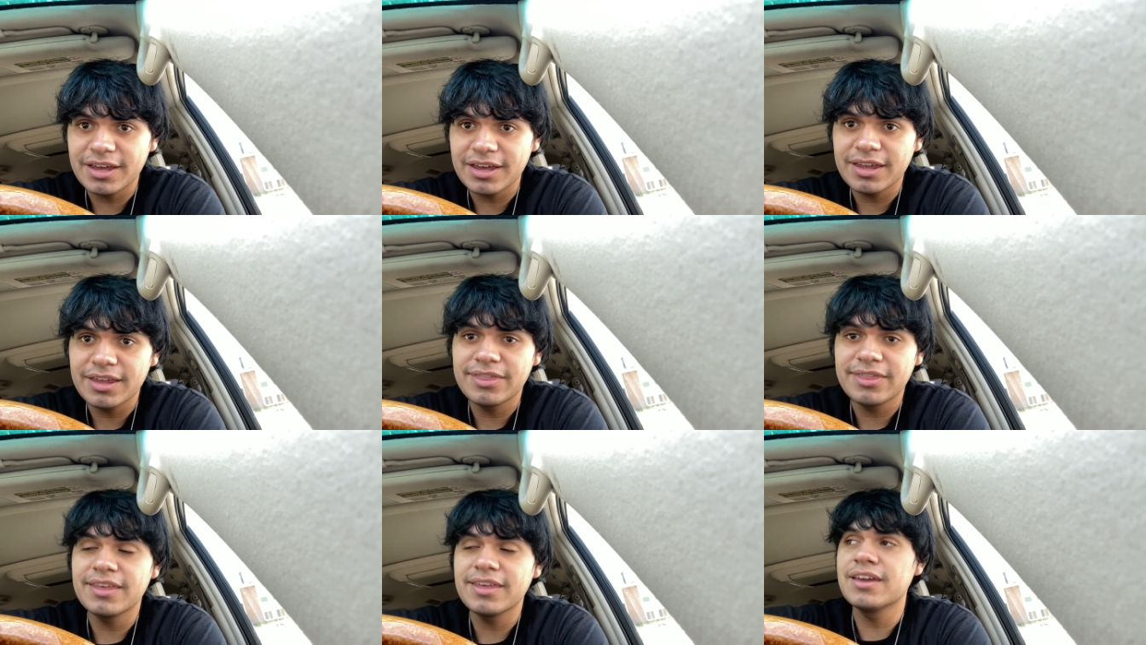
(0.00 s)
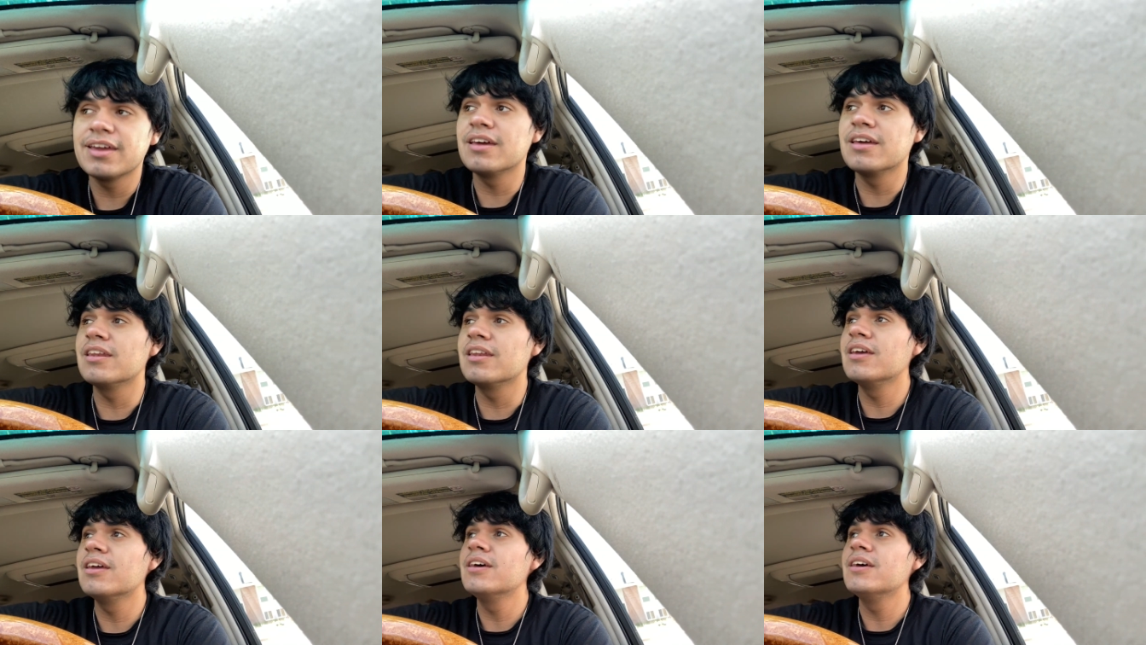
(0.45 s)
And
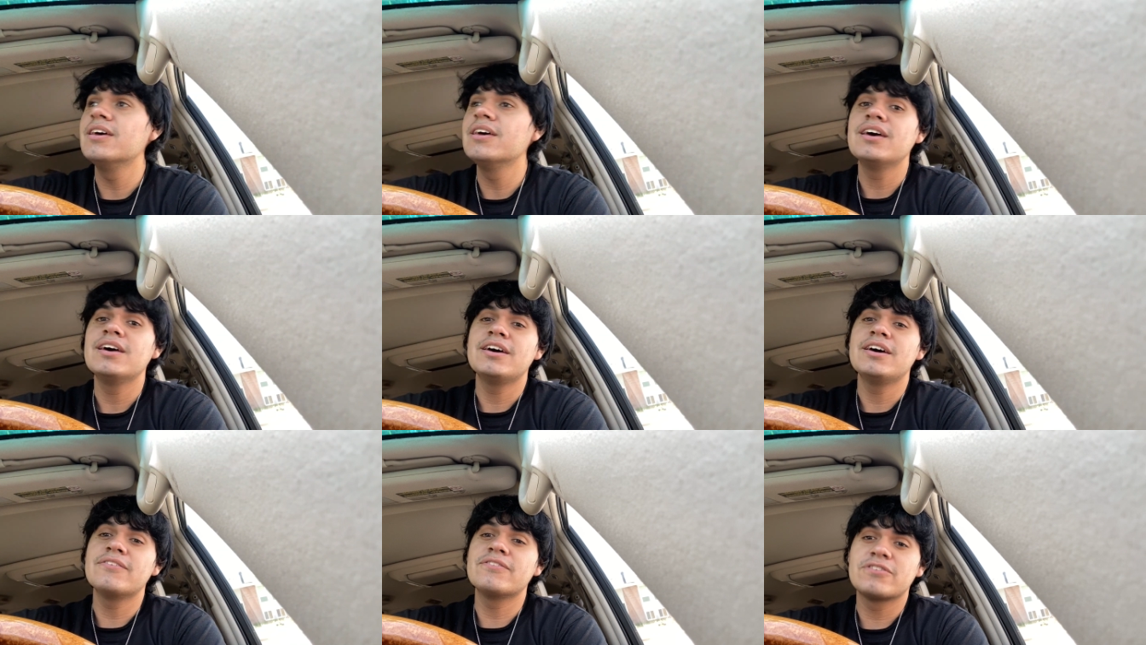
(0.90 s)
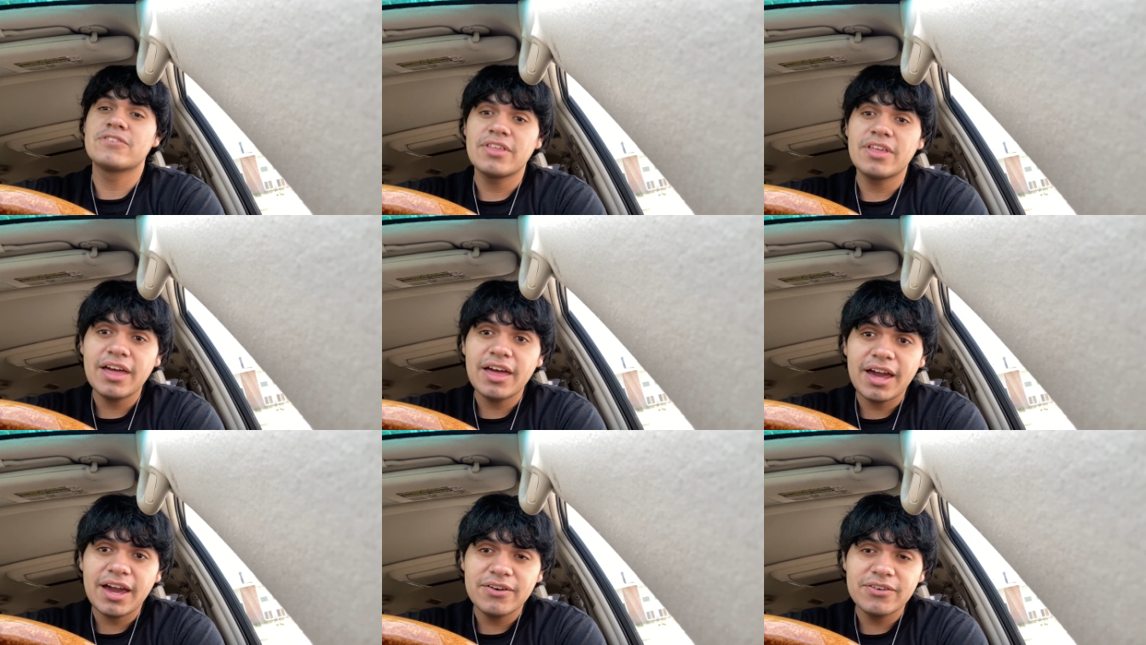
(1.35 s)
then, after
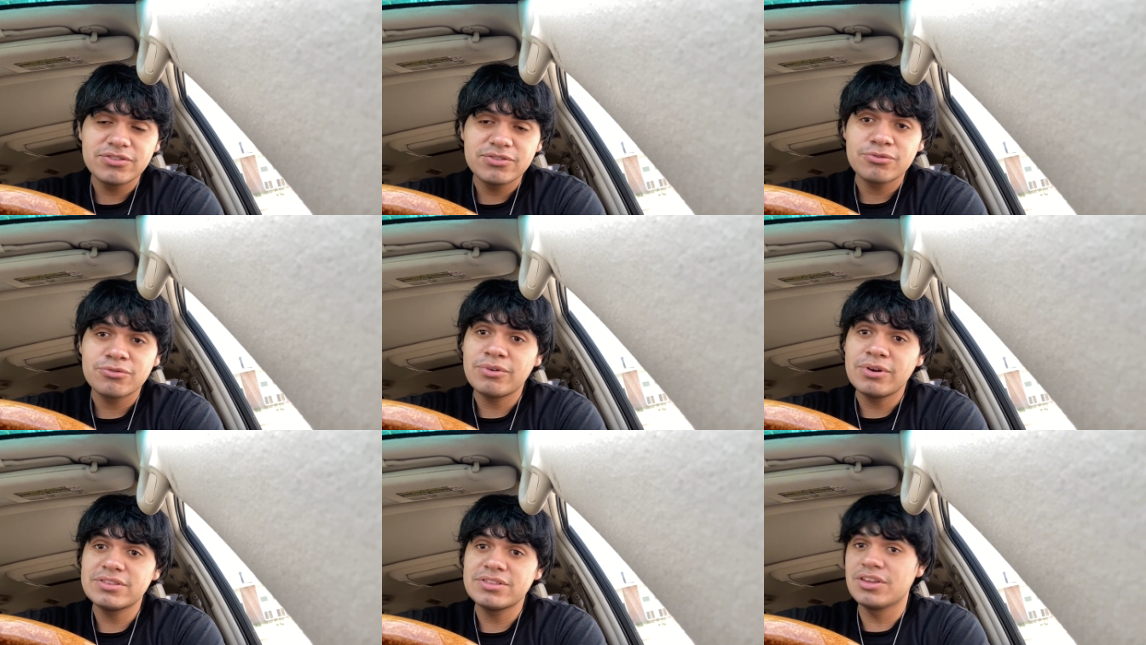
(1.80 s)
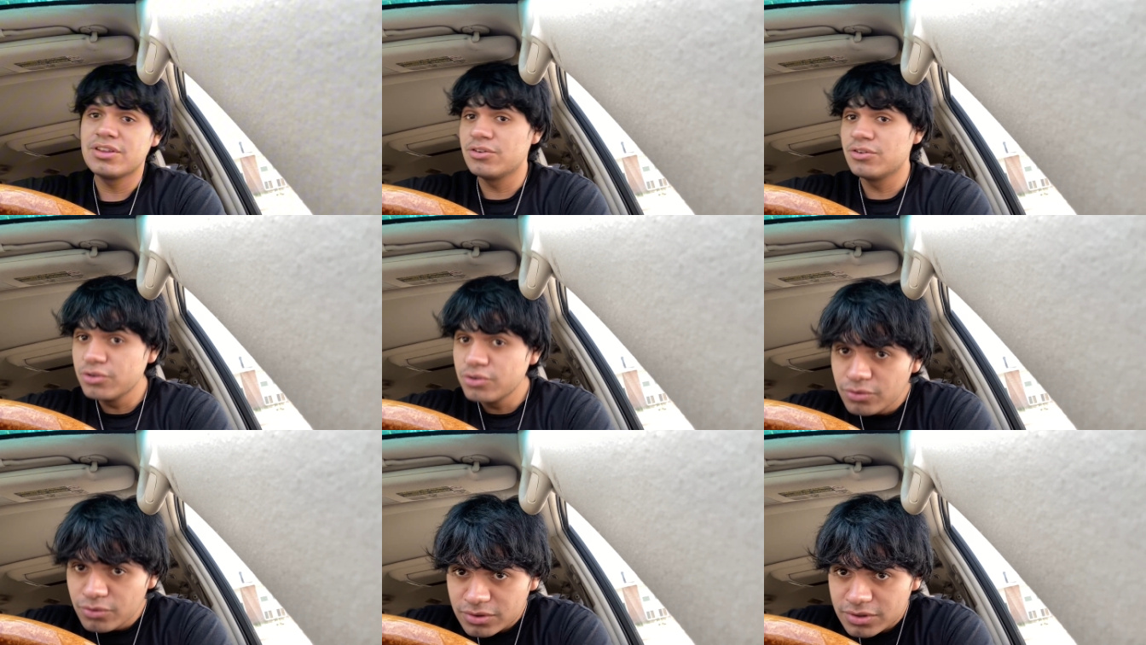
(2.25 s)
that, I have to write the
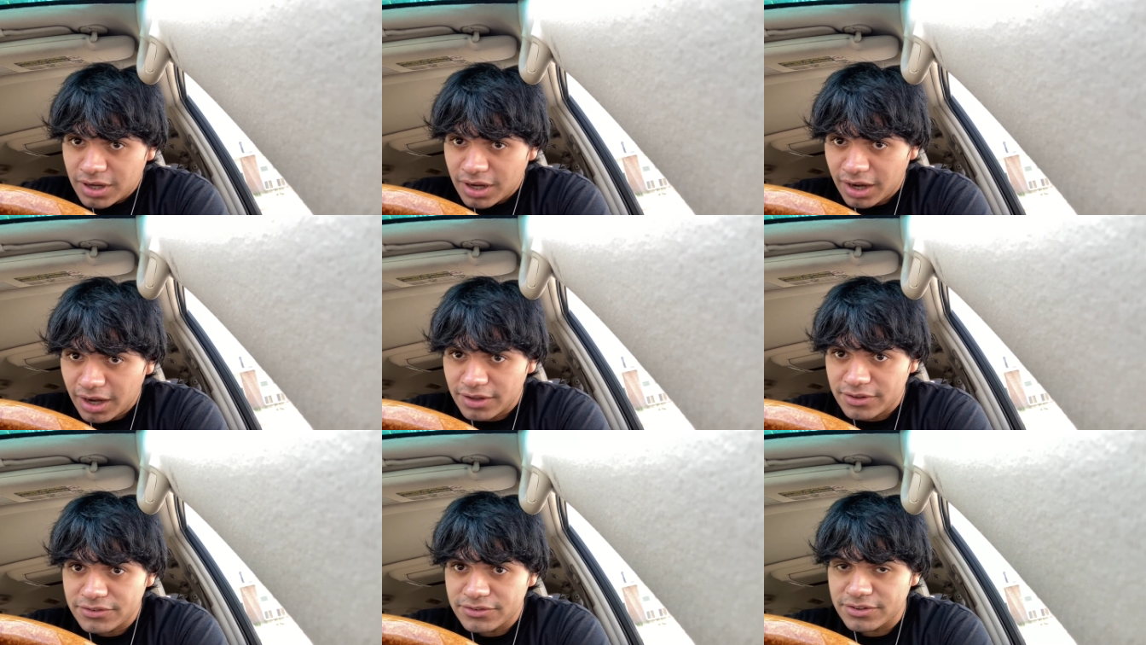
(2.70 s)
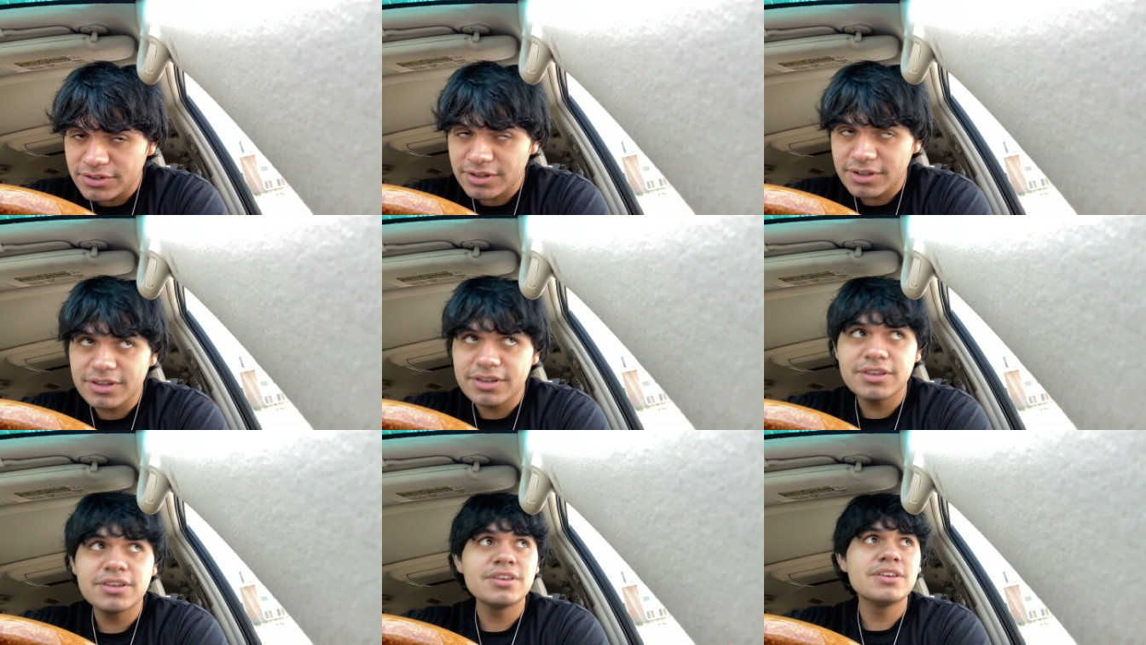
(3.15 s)
new kanji.